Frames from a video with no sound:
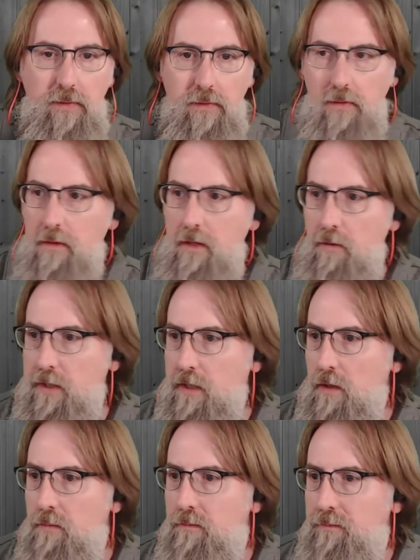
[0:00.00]
There we
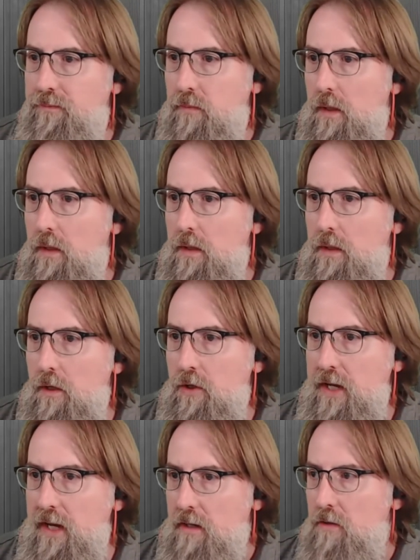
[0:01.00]
go.
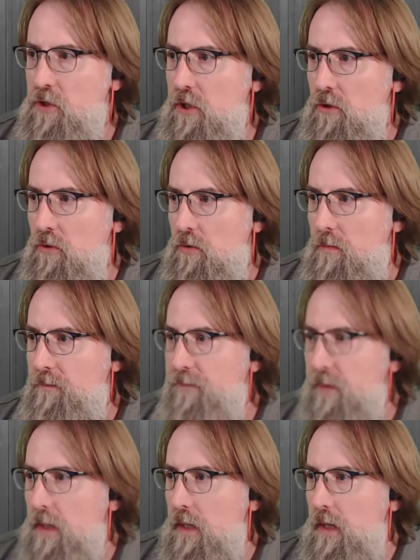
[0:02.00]
Okay, so
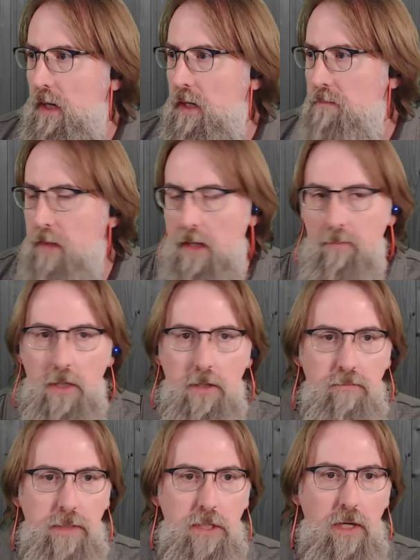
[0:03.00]
I'm going to
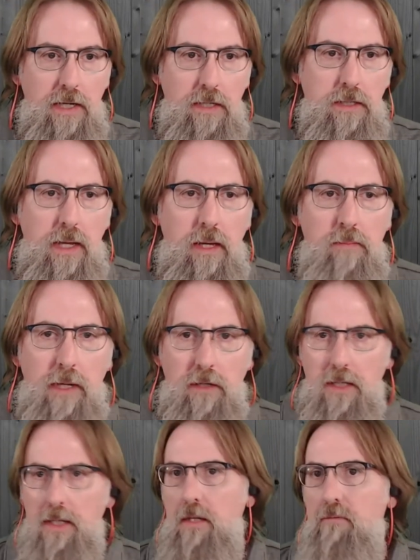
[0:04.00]
be talking today about
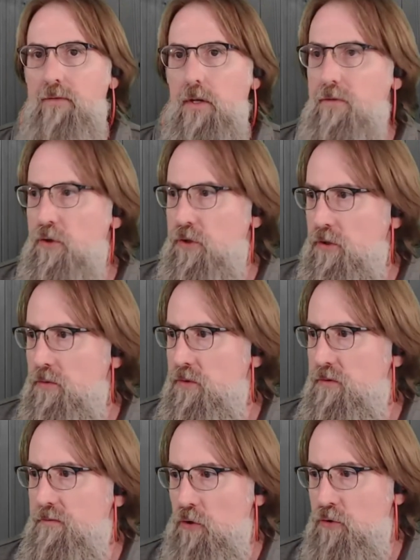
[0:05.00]
getting in front of your students
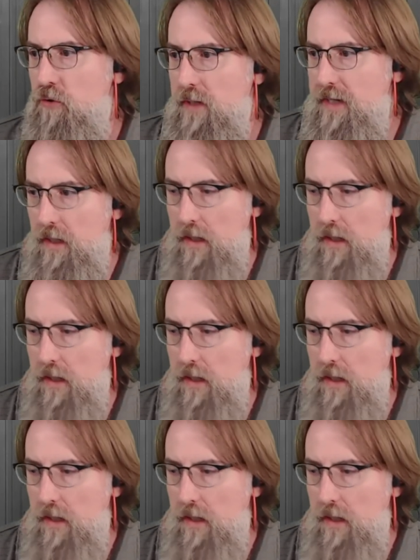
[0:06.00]
virtually.